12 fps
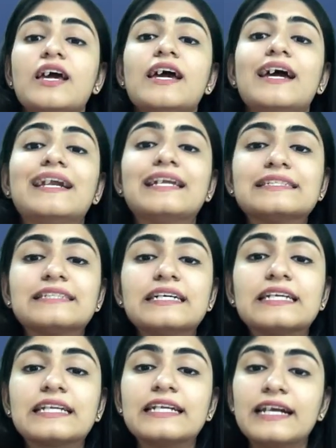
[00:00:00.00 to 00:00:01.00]
It is
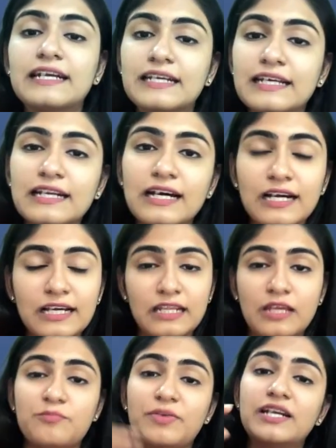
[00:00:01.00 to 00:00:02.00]
a written
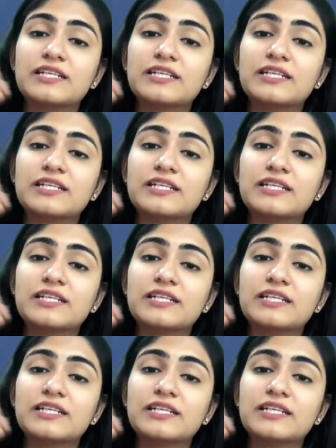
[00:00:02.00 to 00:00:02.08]
agreement,